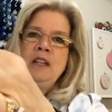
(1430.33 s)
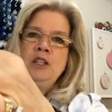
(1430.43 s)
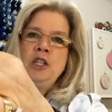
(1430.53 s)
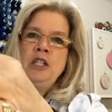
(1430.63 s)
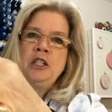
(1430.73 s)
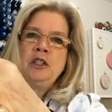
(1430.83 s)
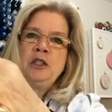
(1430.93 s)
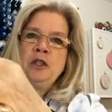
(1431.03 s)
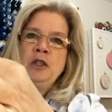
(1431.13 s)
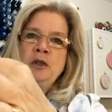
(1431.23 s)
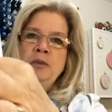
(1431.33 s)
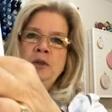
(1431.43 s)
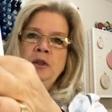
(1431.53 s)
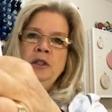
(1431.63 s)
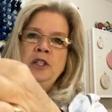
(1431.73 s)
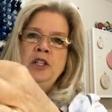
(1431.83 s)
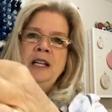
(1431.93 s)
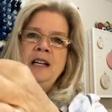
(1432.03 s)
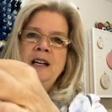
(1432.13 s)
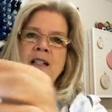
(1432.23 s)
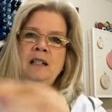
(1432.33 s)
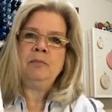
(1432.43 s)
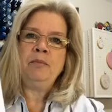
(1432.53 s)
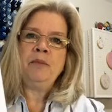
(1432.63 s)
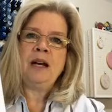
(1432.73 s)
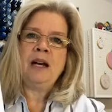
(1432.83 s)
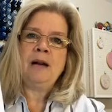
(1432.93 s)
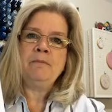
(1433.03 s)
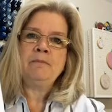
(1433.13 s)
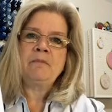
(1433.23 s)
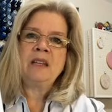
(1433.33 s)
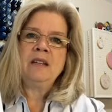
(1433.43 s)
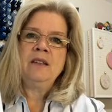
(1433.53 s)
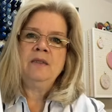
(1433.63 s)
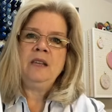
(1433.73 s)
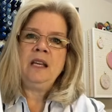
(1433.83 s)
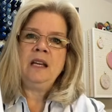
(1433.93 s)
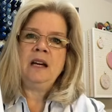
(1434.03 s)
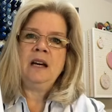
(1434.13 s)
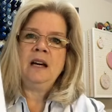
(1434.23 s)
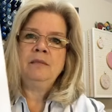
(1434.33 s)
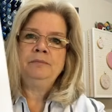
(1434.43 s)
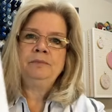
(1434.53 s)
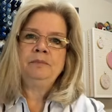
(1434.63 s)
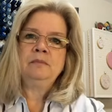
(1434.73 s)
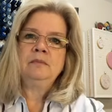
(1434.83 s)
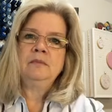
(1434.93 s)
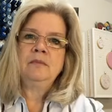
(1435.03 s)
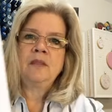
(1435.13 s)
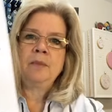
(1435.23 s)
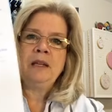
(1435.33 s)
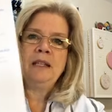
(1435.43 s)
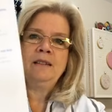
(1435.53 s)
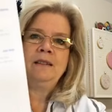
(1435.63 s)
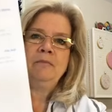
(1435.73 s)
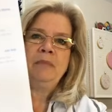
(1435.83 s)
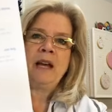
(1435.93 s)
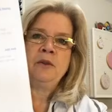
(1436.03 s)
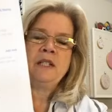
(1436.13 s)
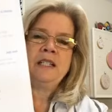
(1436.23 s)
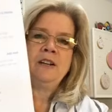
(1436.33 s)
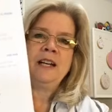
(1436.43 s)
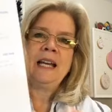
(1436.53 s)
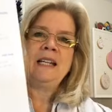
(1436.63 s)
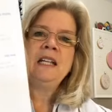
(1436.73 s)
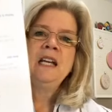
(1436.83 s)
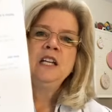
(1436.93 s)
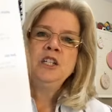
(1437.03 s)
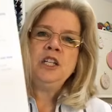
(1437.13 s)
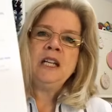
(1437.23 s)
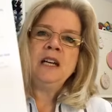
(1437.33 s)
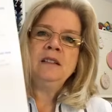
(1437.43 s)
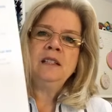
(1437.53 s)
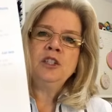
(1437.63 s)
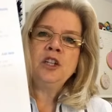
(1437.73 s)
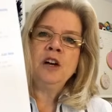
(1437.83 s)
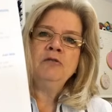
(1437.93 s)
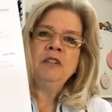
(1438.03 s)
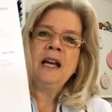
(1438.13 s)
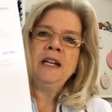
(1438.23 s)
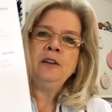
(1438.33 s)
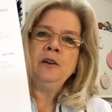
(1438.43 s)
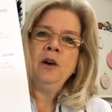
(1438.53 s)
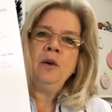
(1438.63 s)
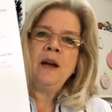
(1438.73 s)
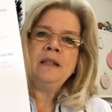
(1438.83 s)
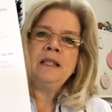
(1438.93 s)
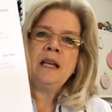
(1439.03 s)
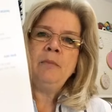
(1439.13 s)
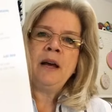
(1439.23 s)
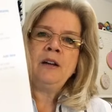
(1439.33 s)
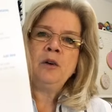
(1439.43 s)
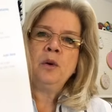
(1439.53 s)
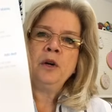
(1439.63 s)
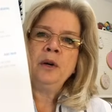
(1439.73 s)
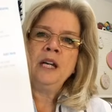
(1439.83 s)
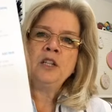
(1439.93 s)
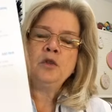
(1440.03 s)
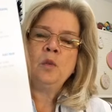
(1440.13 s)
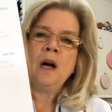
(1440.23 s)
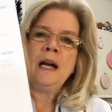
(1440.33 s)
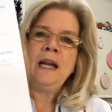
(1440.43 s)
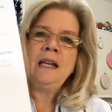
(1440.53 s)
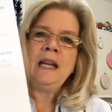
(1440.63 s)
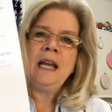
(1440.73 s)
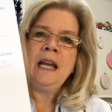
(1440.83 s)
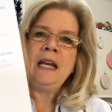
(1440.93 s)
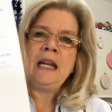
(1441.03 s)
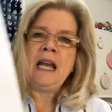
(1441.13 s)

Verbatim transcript: She just took her ruler, she cut it, um, the um, I'm getting backwards here again. She cut the shelf liner, oh, I'd say about a quarter inch wide and